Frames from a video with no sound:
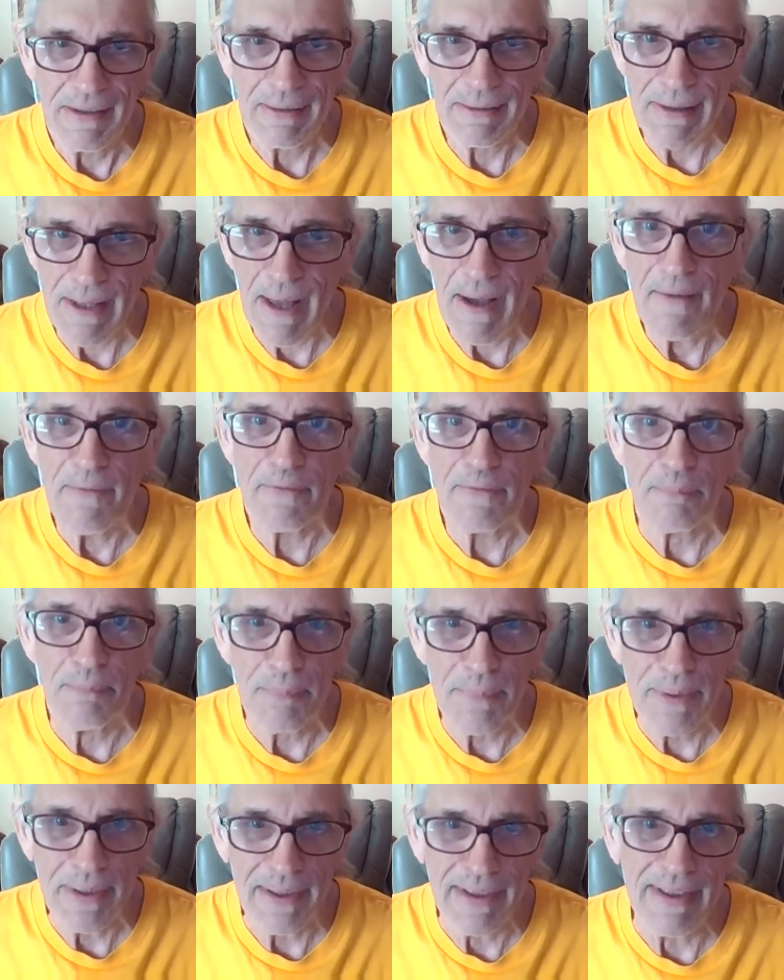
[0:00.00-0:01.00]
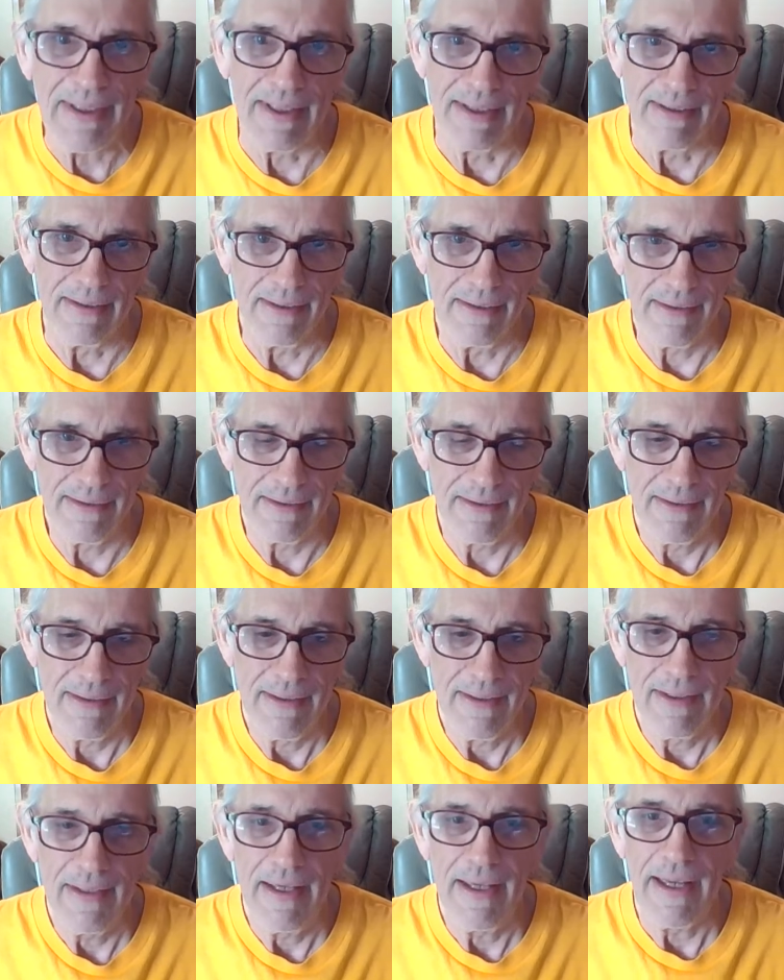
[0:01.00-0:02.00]
Love me.
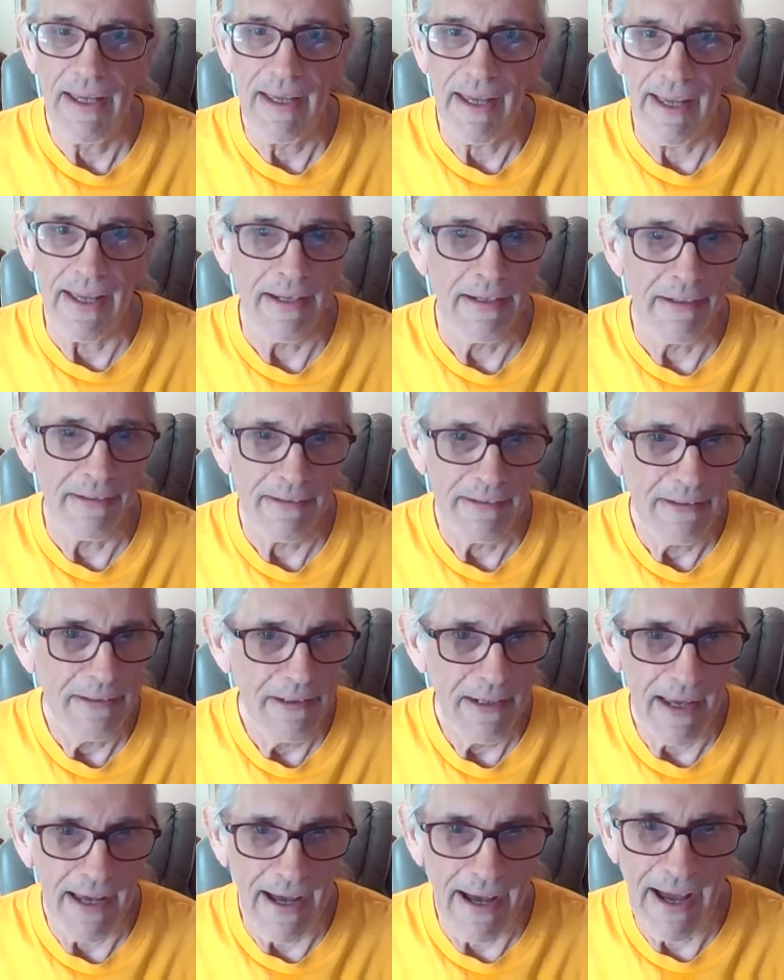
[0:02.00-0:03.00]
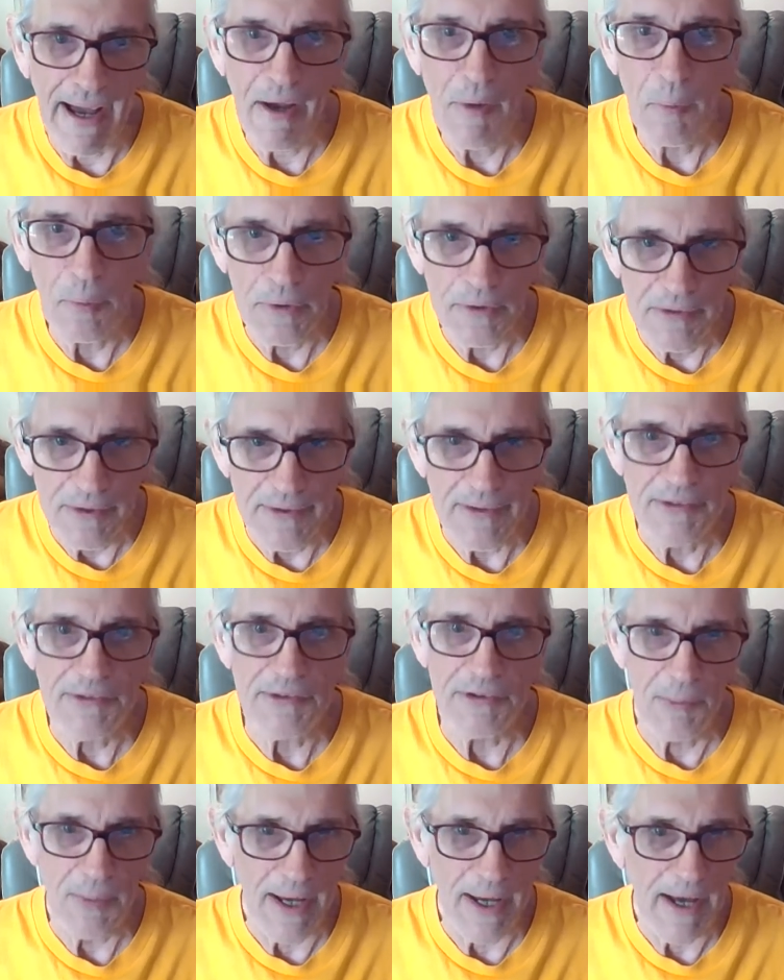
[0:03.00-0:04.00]
And I will
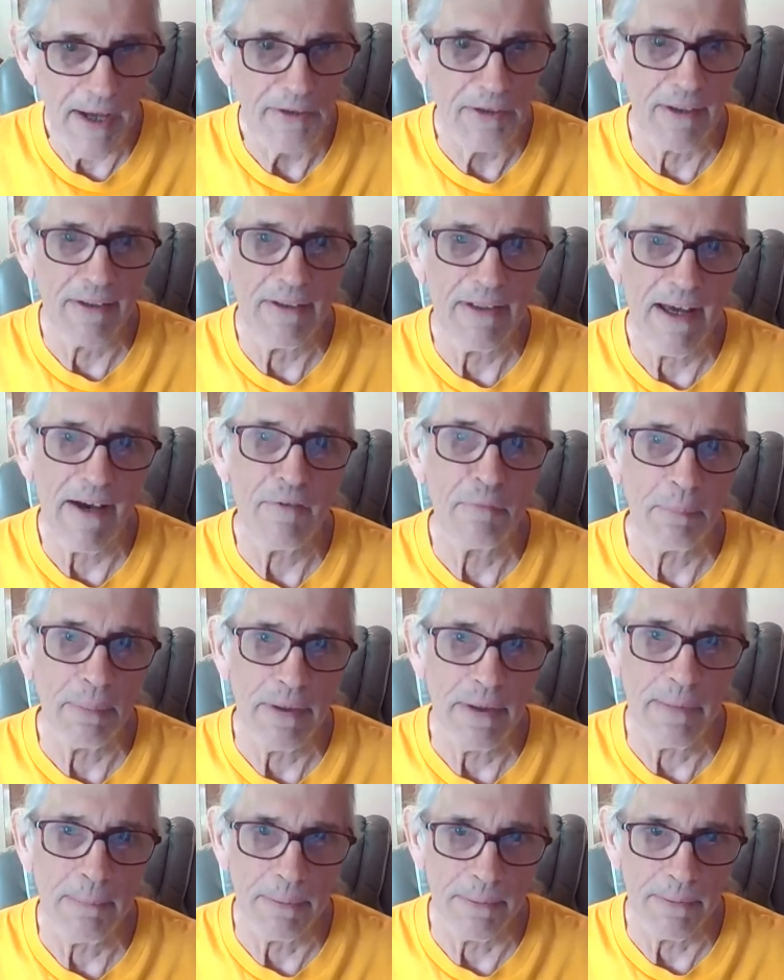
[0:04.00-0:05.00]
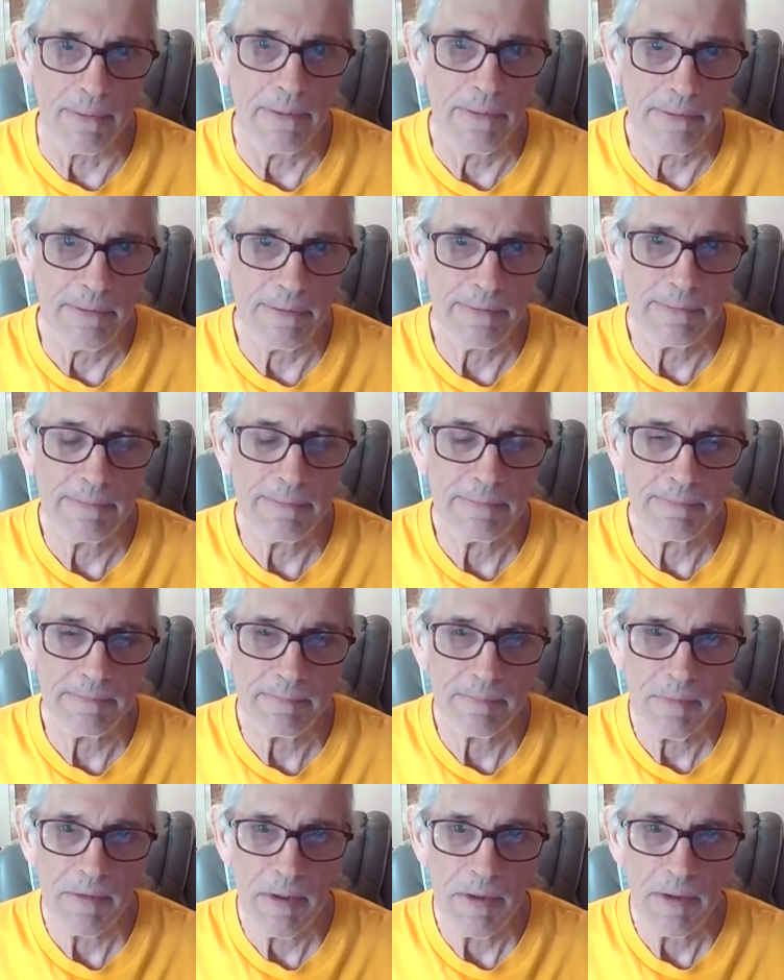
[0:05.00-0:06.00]
teach you how to love people.
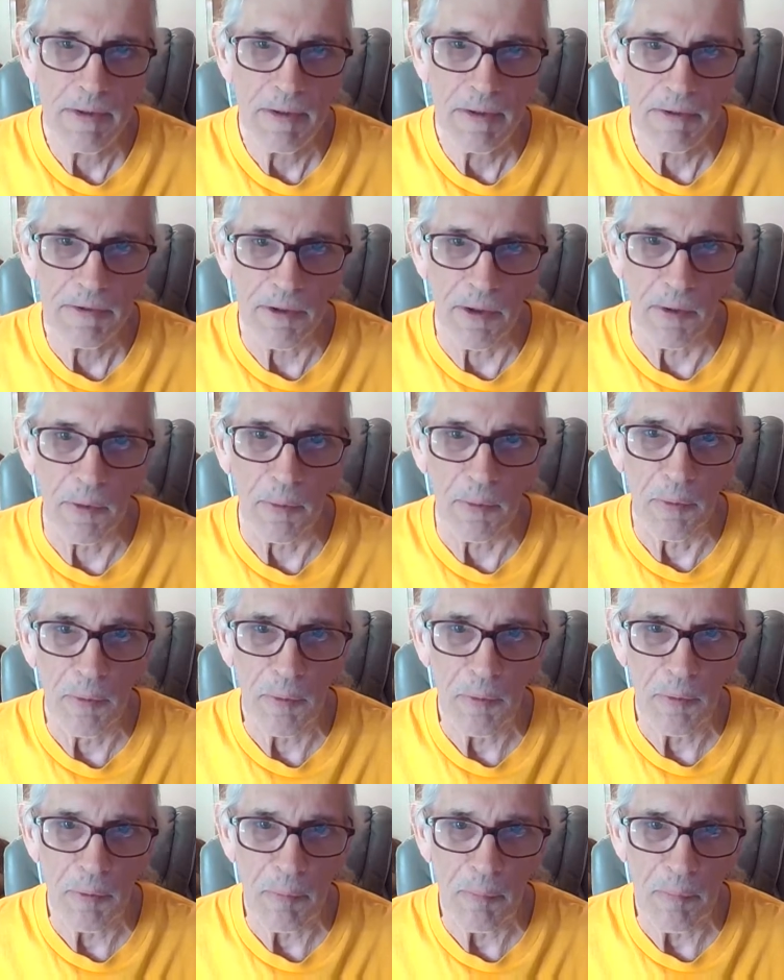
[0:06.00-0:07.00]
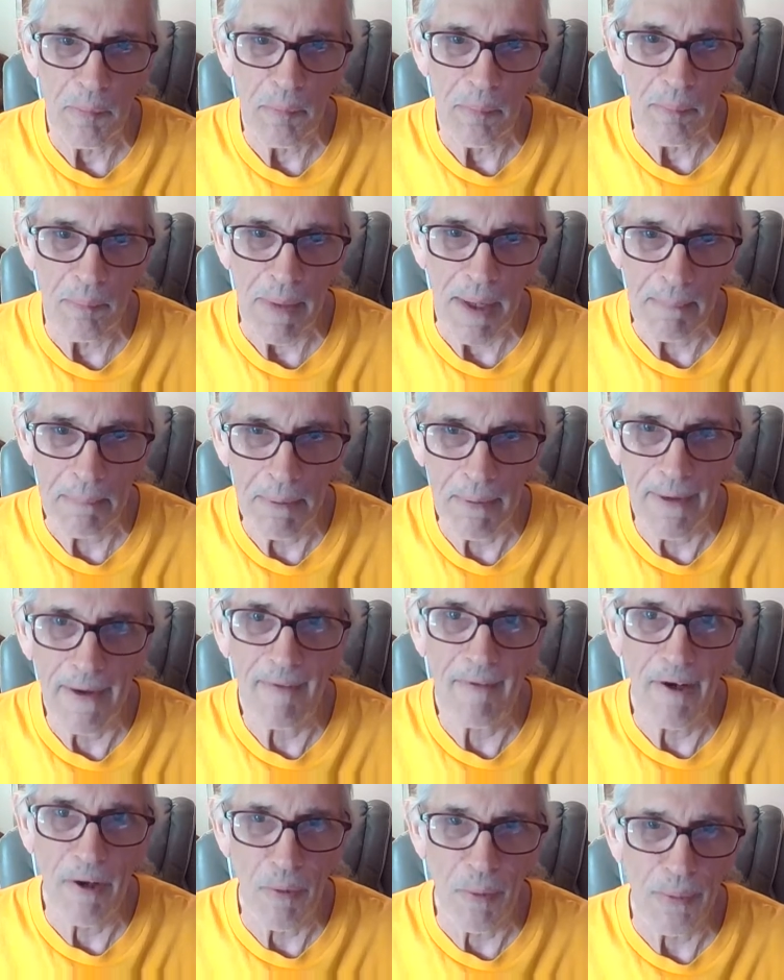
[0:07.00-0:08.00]
So my
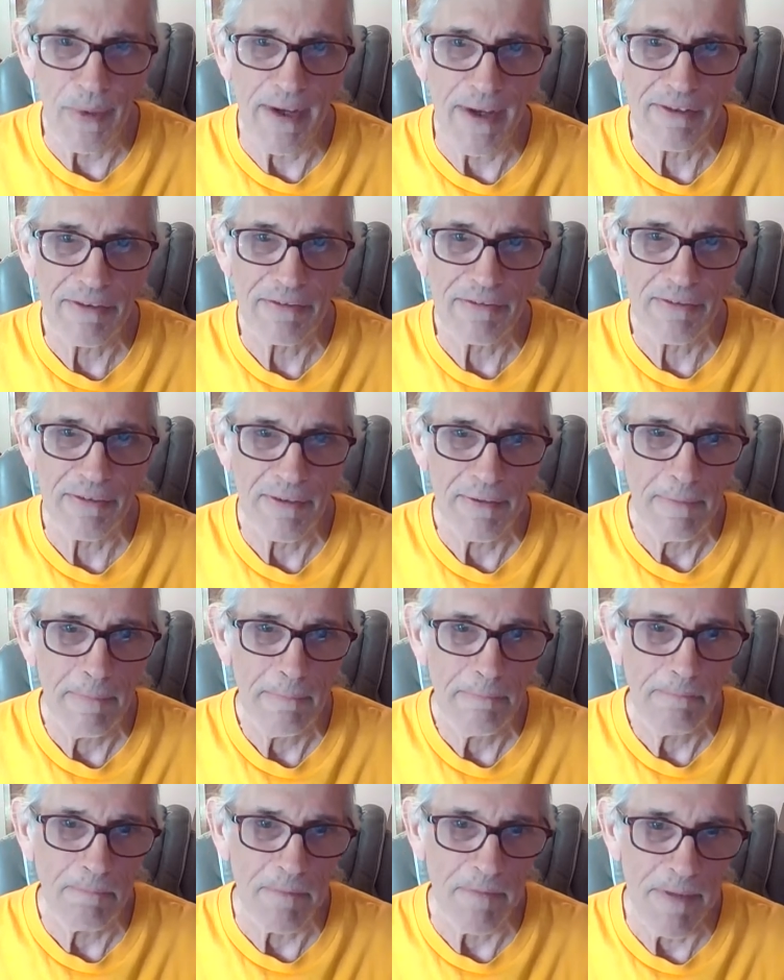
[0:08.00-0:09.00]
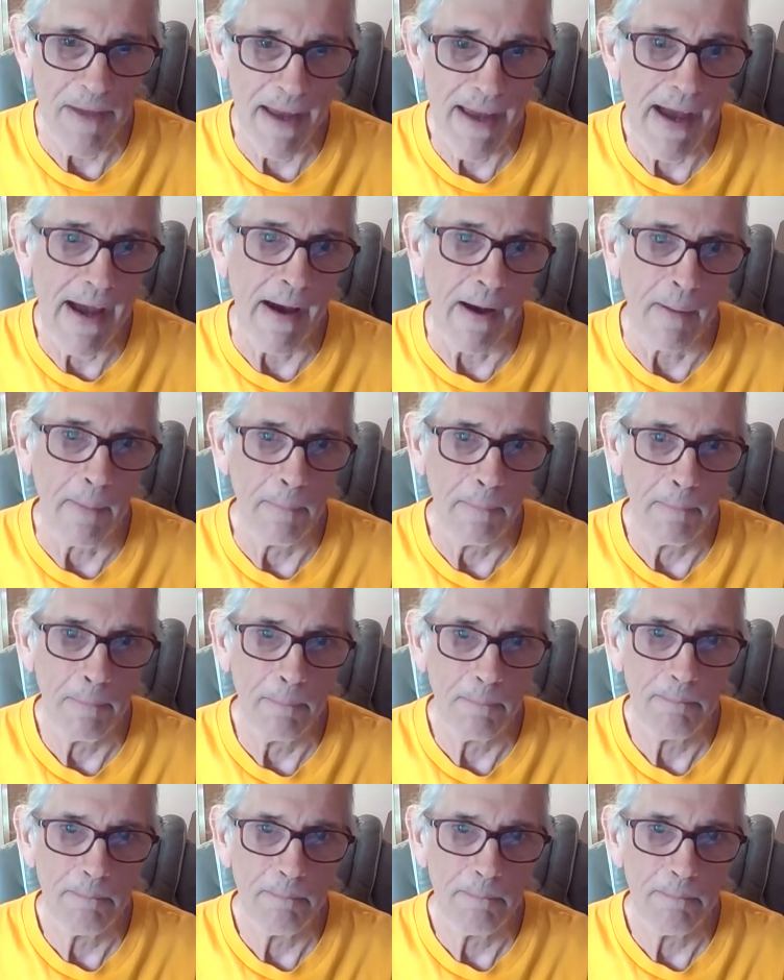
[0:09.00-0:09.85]
prayer request now